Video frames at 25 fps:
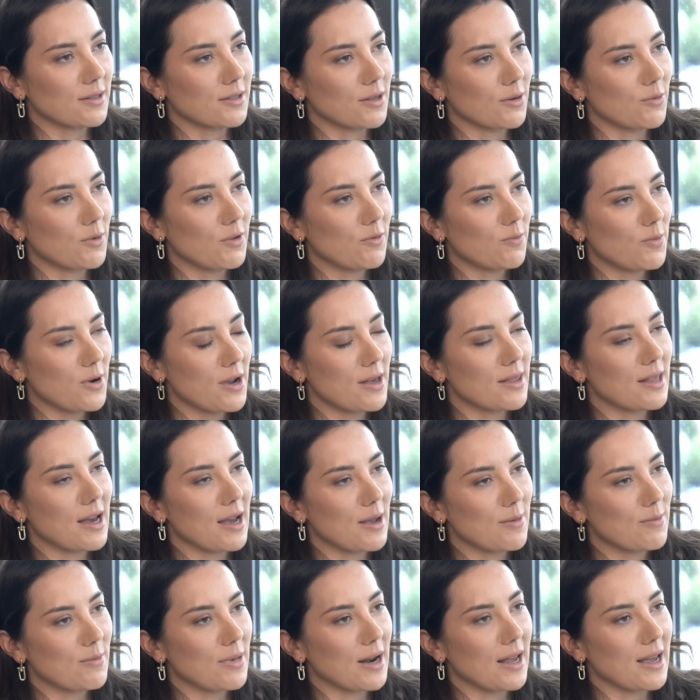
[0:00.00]
So we've put that
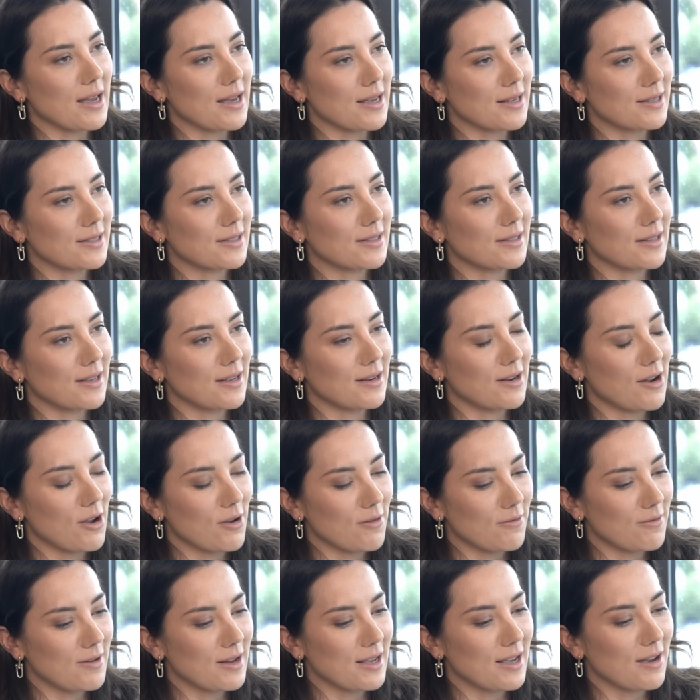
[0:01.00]
in place and
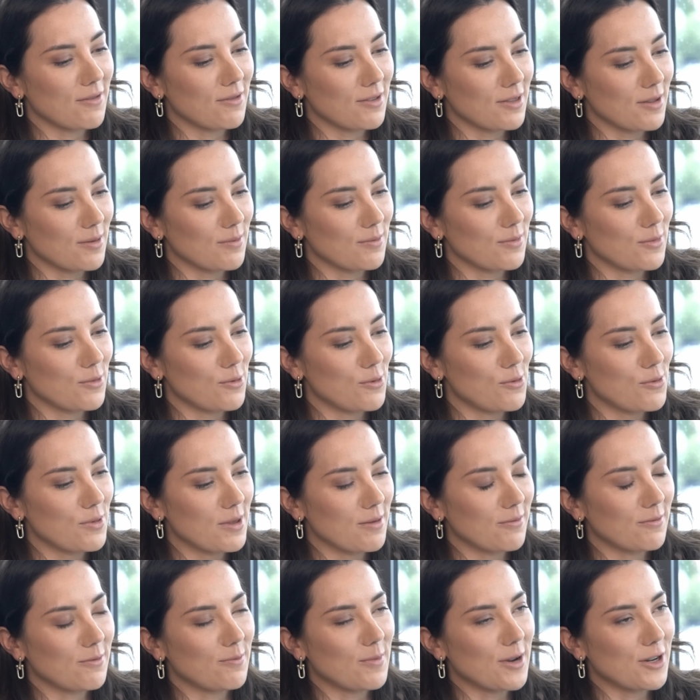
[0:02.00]
hopefully given them all the
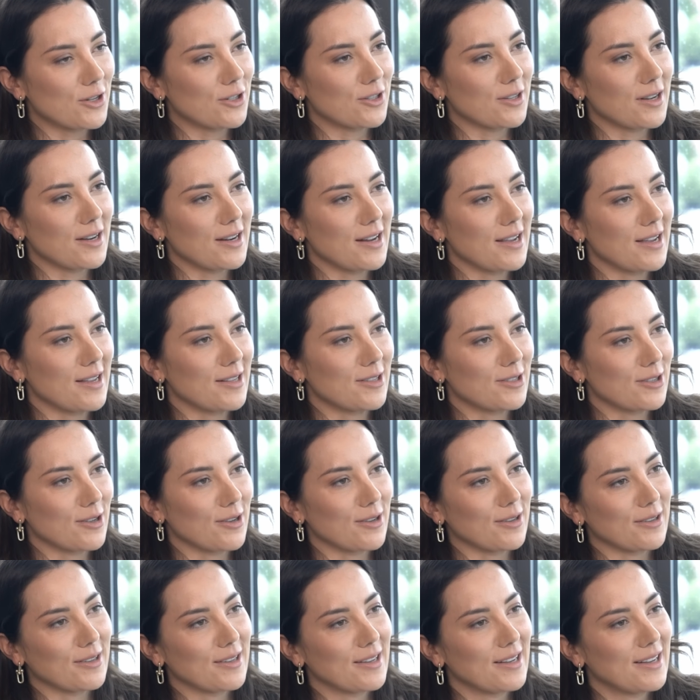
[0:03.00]
information they need so
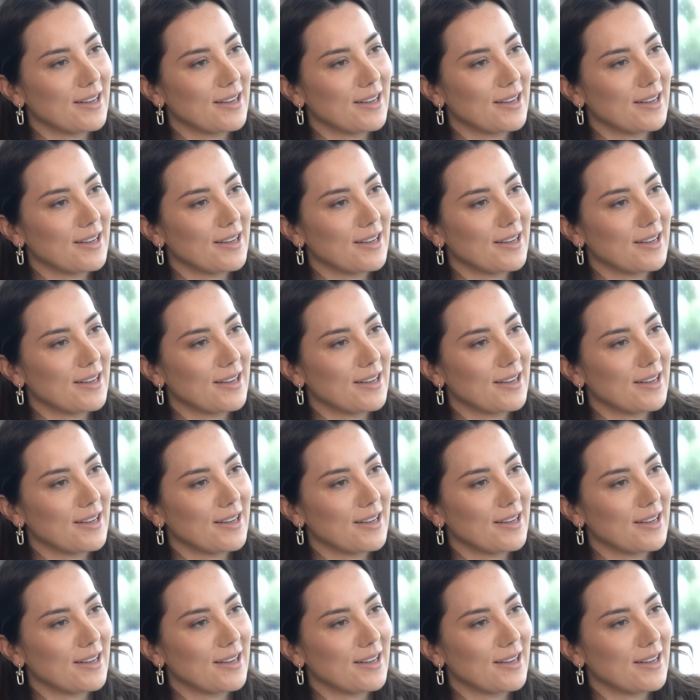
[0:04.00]
they